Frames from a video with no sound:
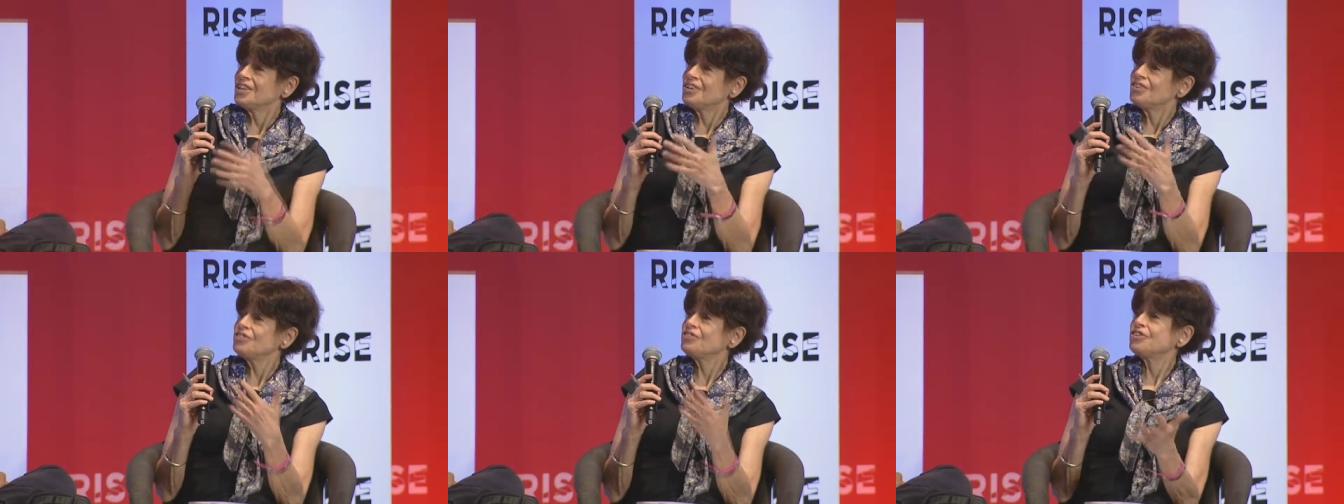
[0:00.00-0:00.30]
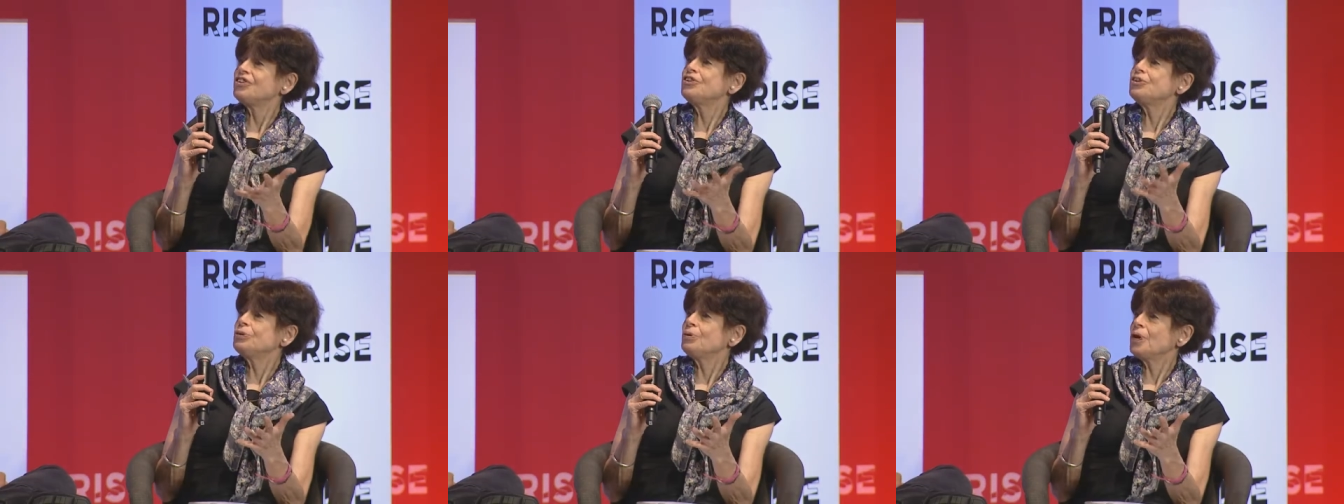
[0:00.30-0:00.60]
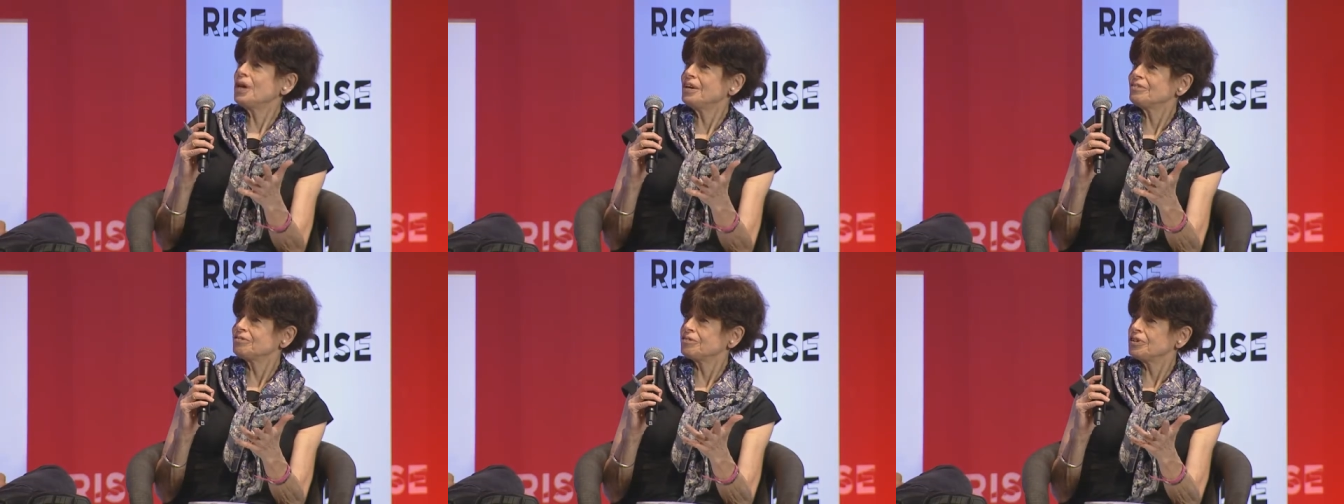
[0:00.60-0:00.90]
do you
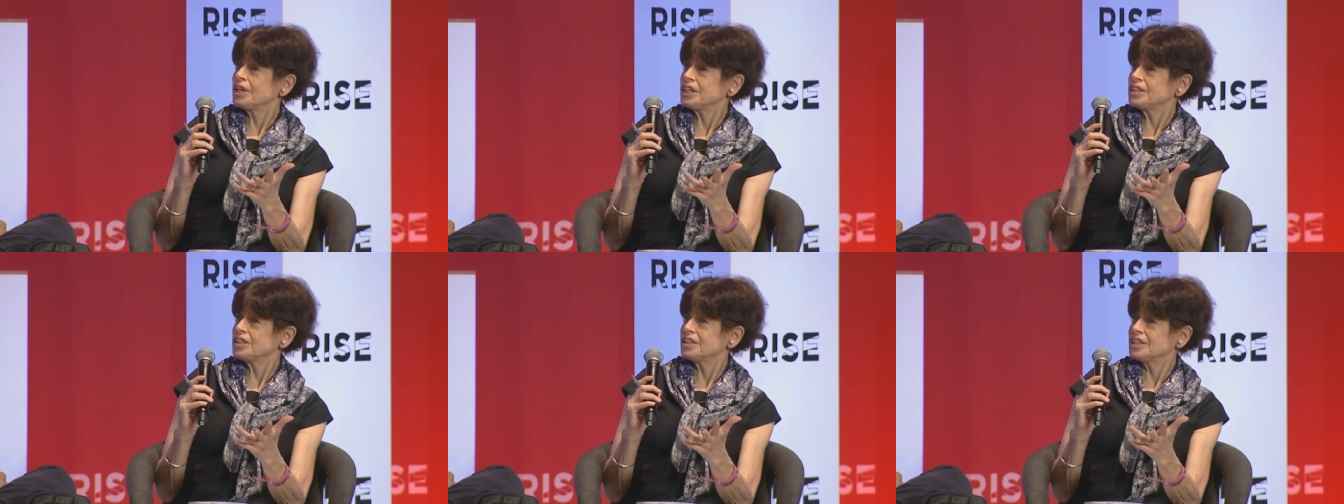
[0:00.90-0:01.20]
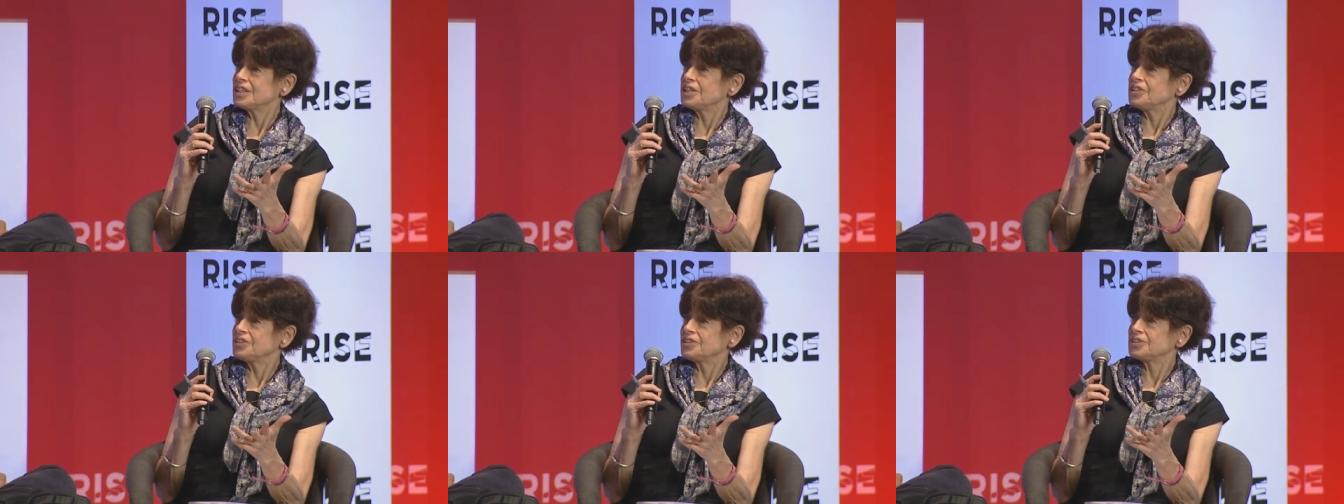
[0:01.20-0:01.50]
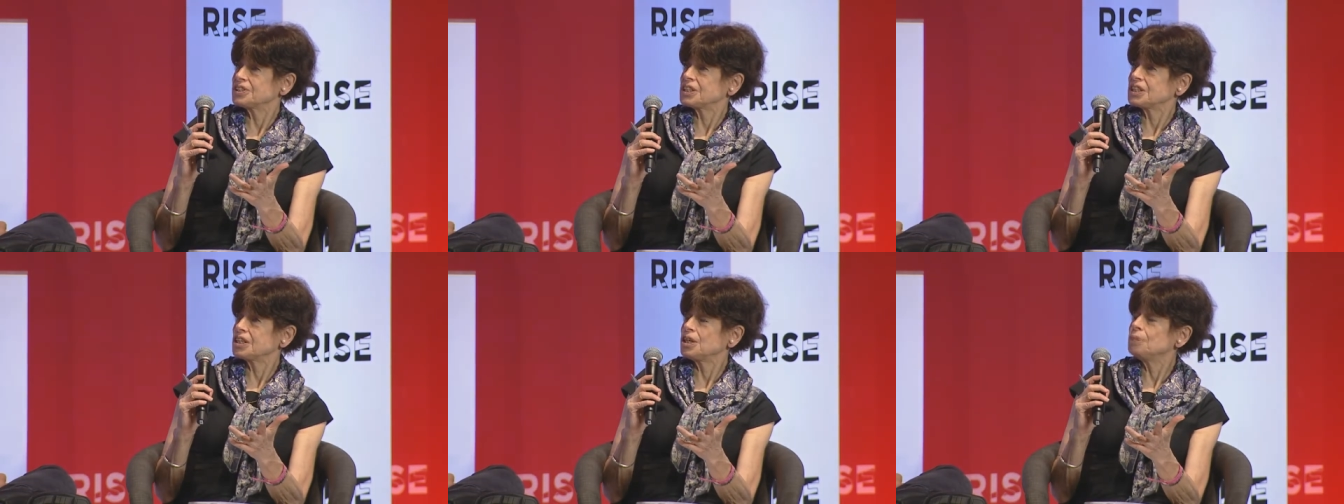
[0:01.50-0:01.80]
have
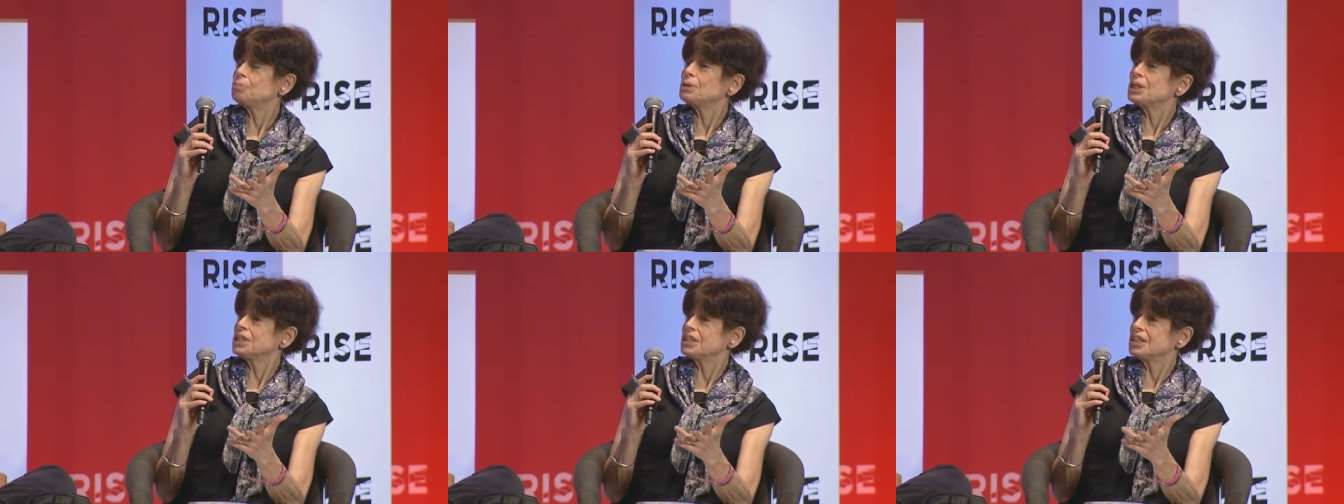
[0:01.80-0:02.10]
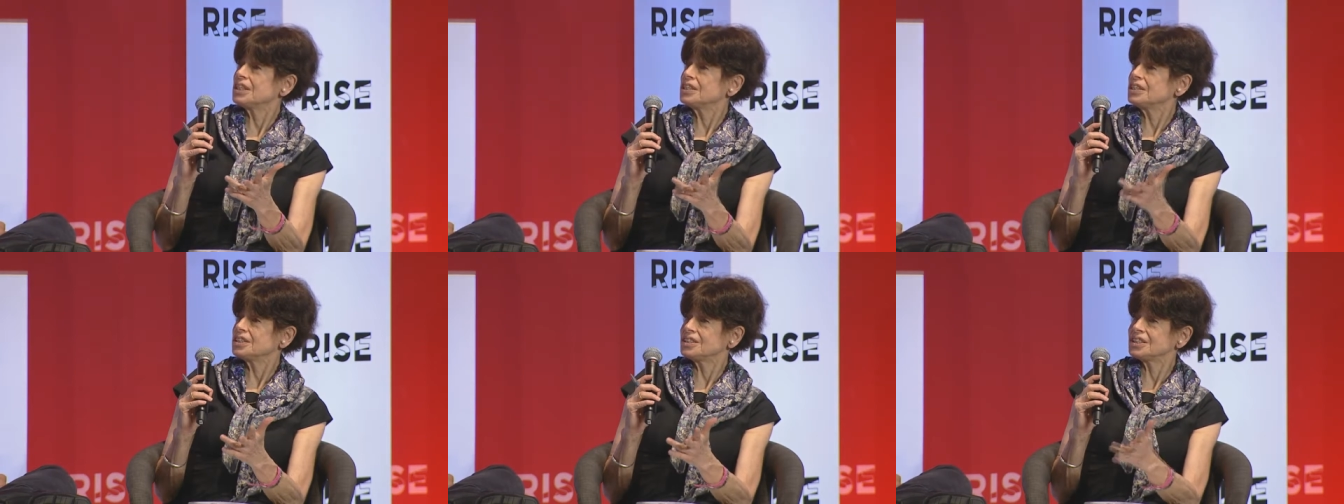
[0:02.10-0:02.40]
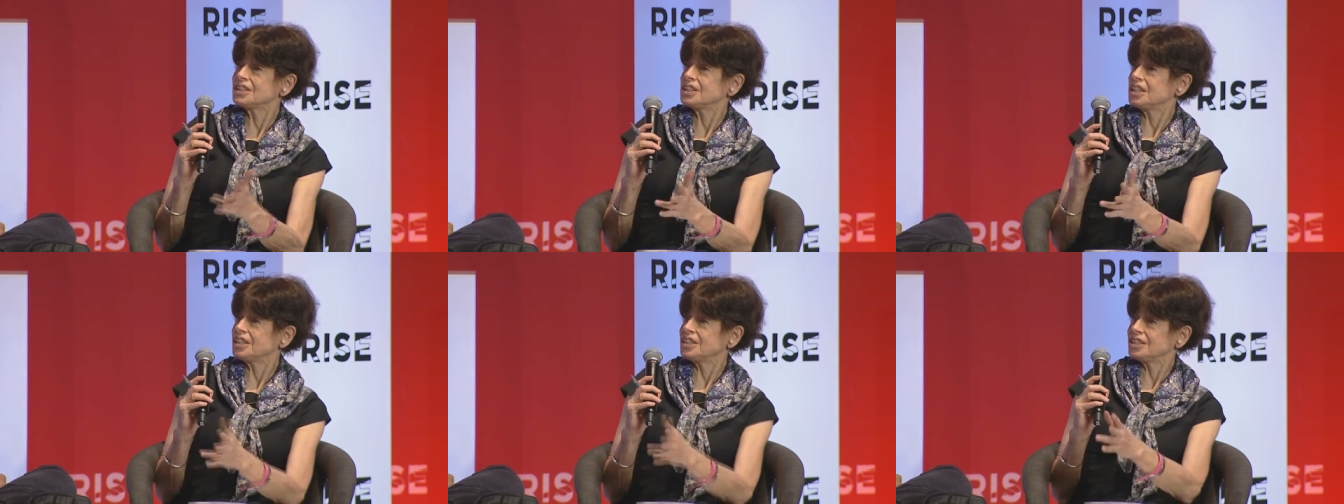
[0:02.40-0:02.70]
regulators coming in and
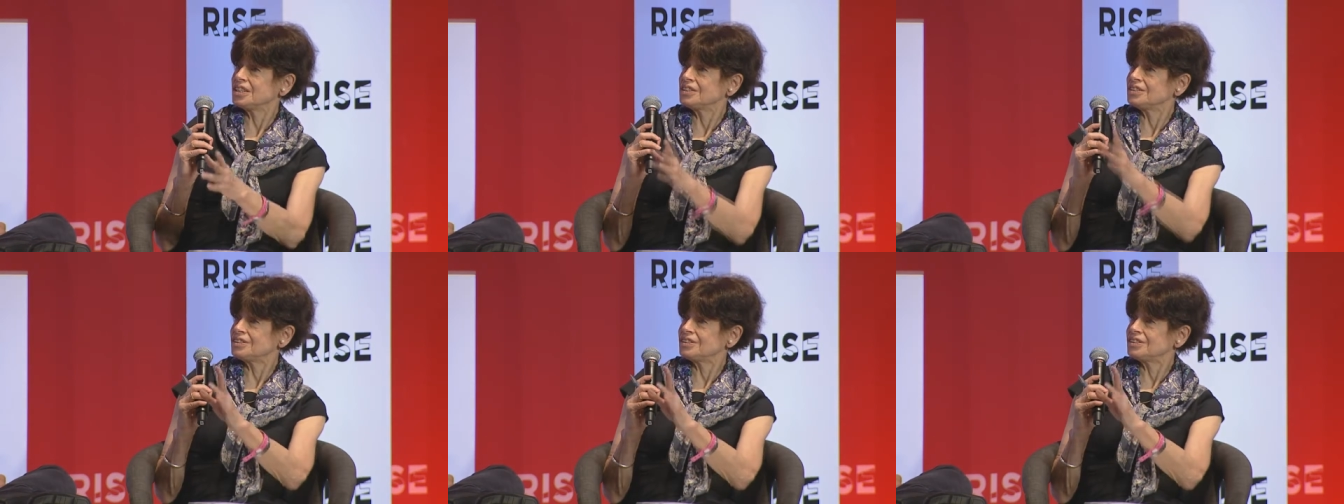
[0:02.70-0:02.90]
saying,